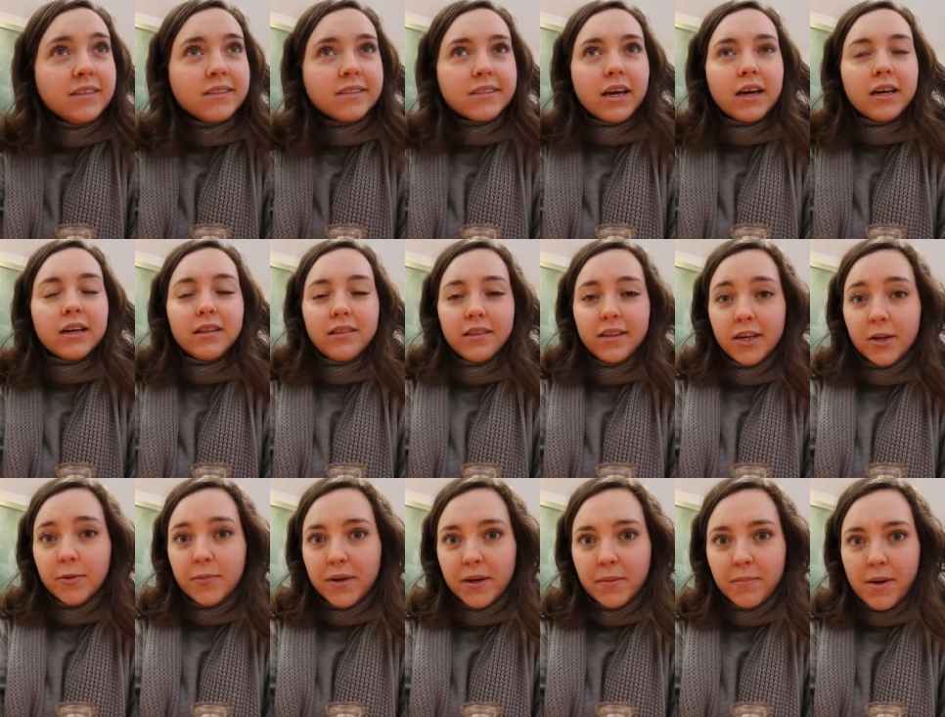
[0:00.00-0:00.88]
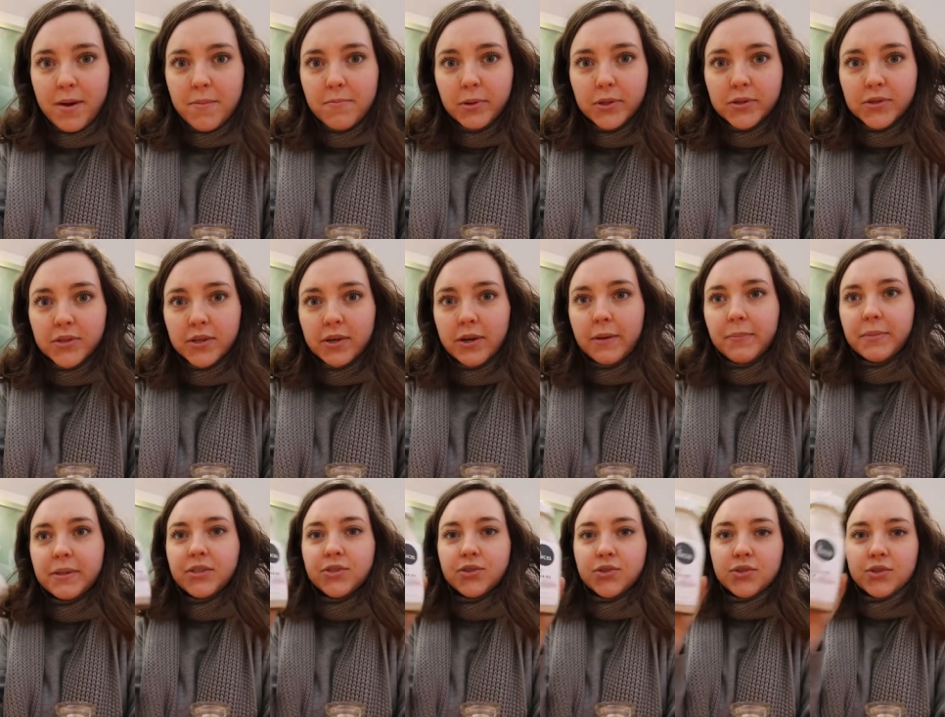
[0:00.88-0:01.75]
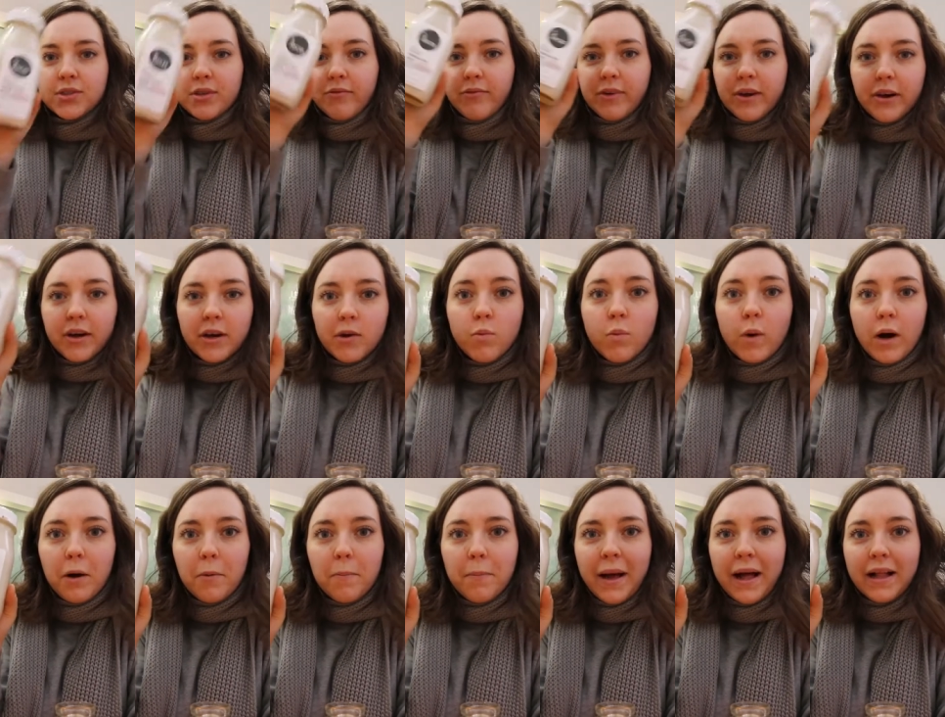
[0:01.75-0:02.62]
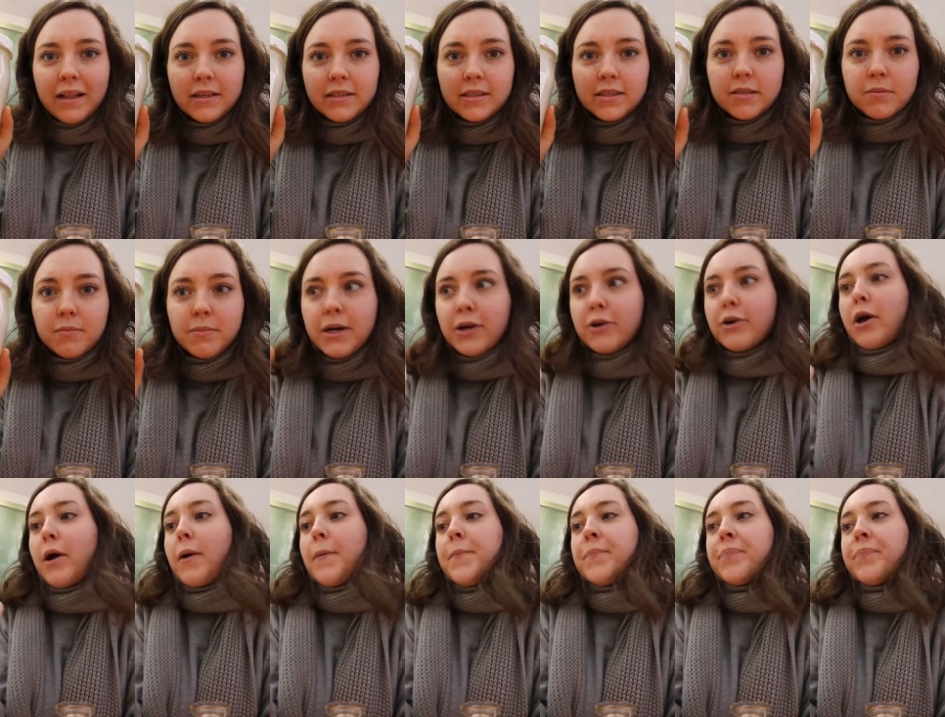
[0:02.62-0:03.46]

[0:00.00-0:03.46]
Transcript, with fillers: It's got a little bit of maple syrup. It's just a very well-balanced milk.